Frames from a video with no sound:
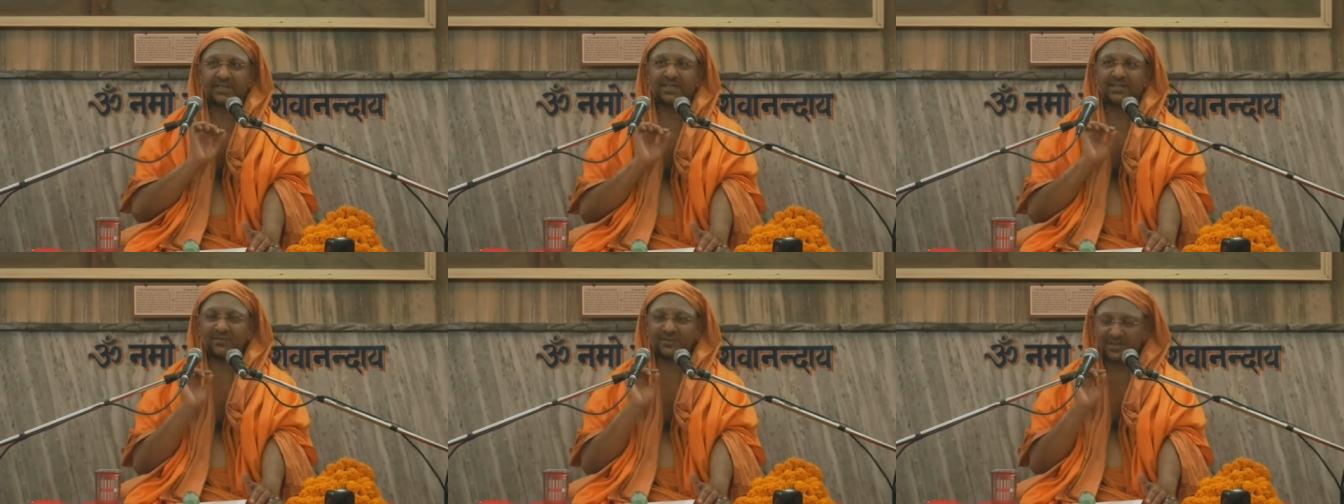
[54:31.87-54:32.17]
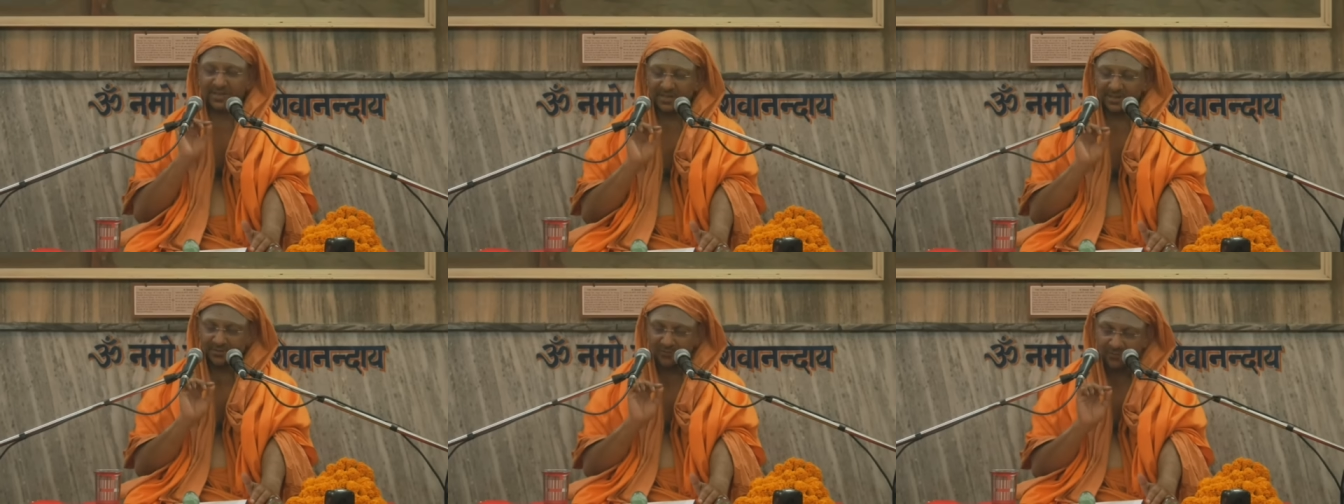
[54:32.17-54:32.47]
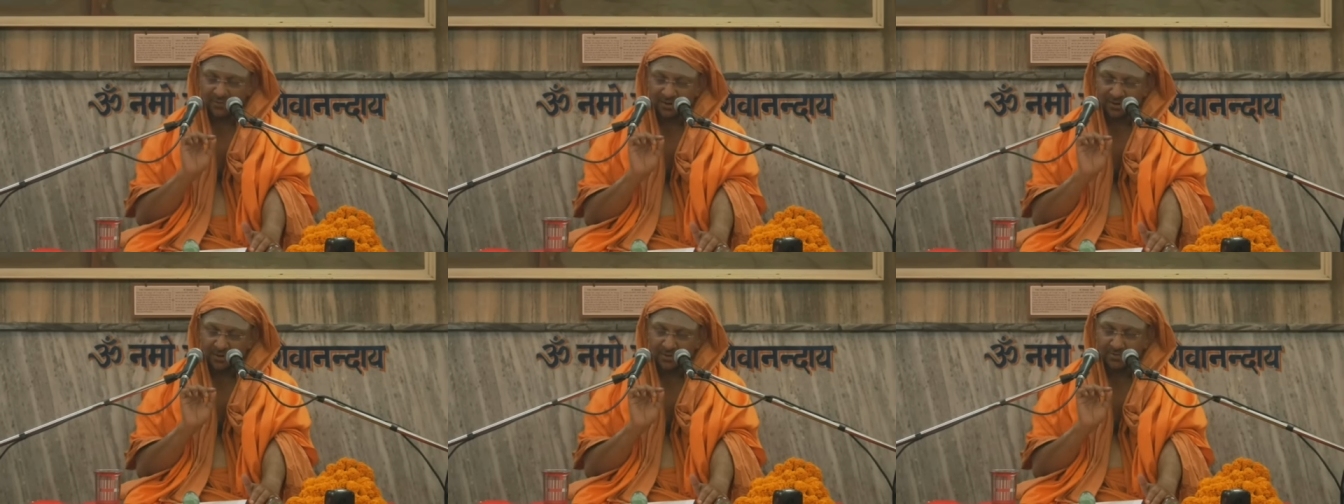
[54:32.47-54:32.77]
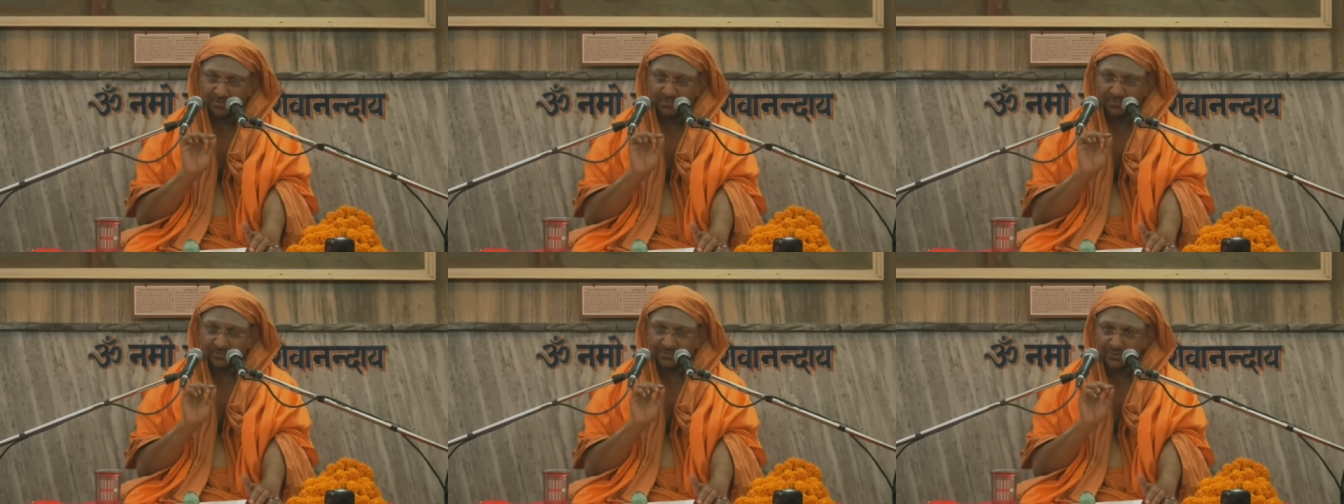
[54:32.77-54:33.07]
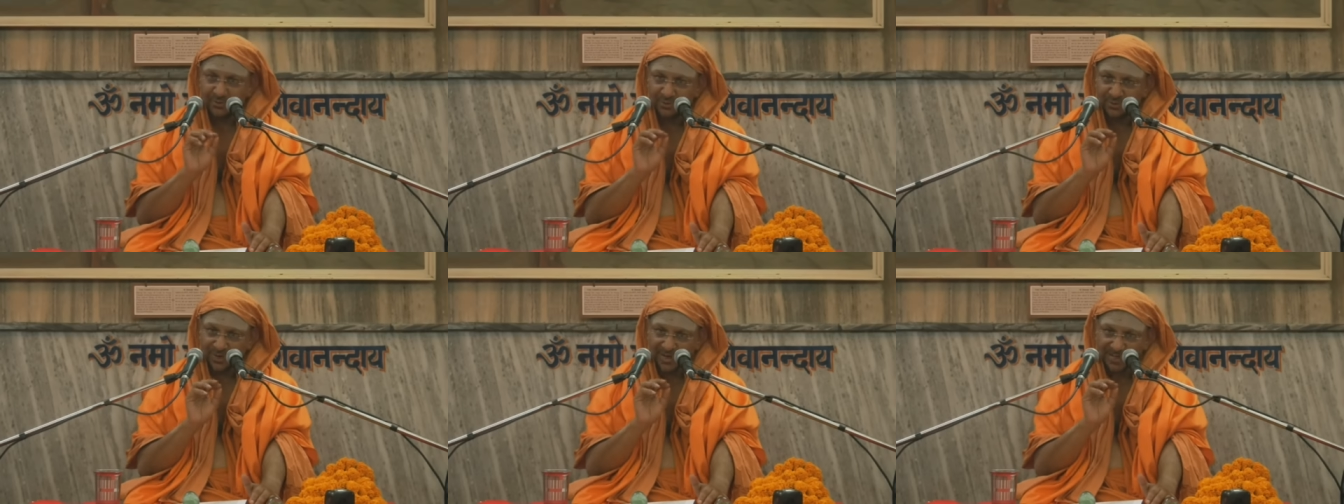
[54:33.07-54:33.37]
Even in a worm,
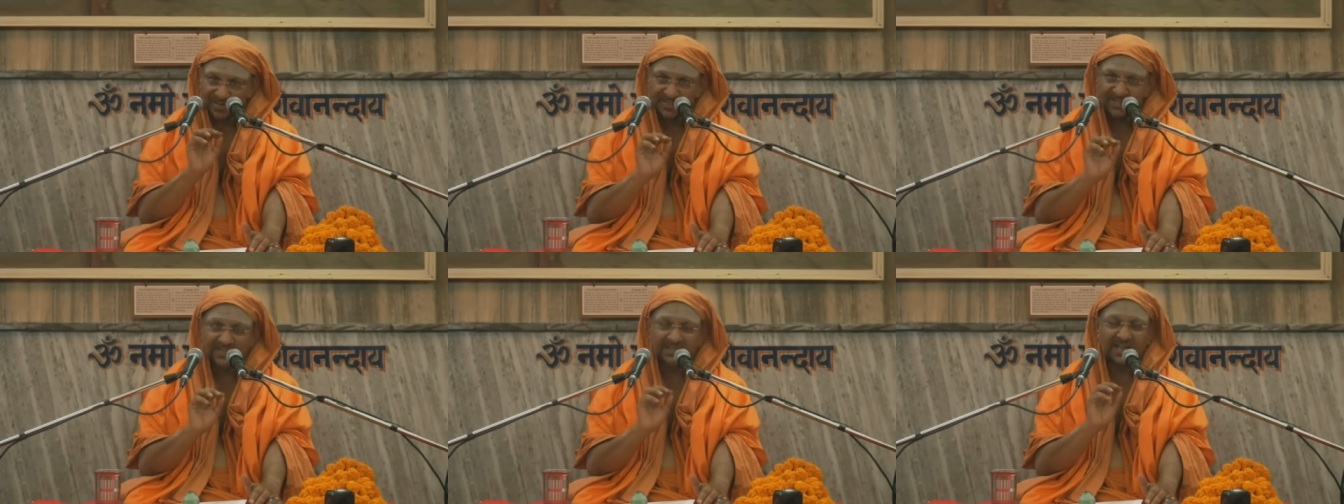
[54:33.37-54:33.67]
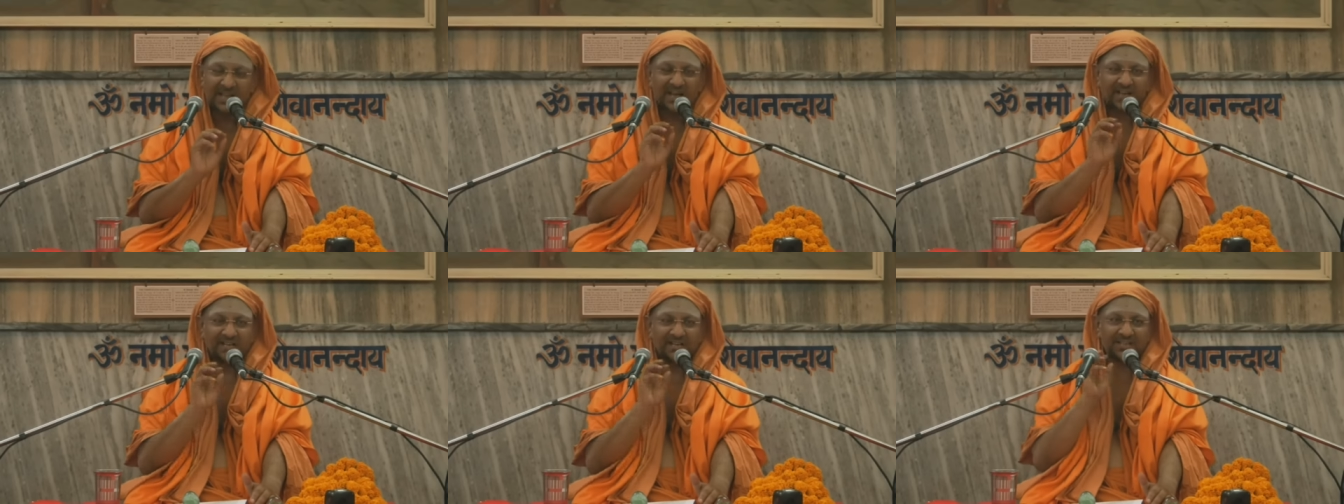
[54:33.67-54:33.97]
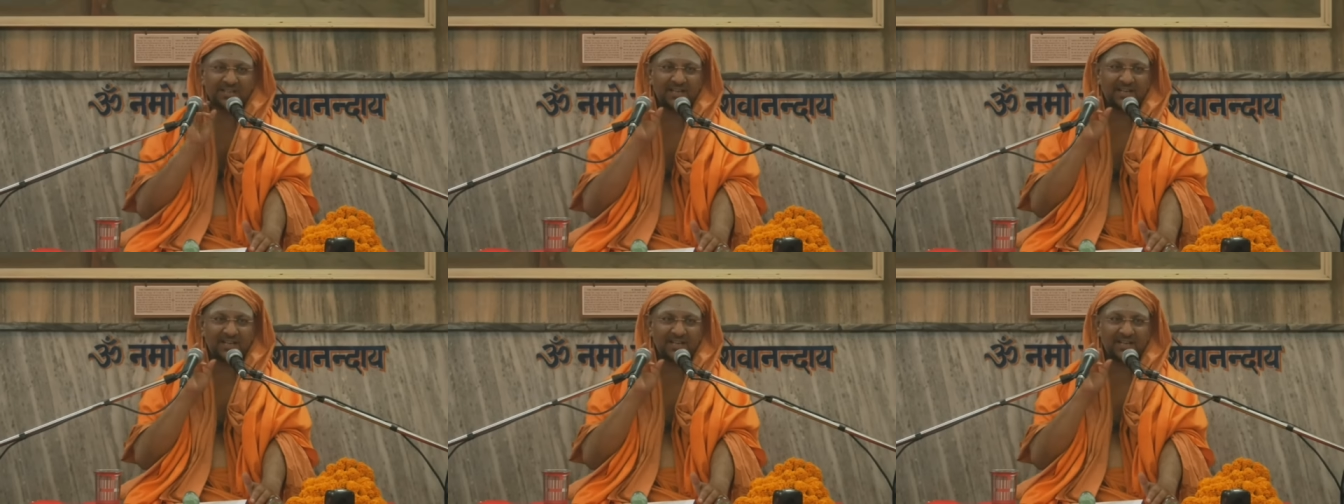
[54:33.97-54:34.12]
you can see the eye.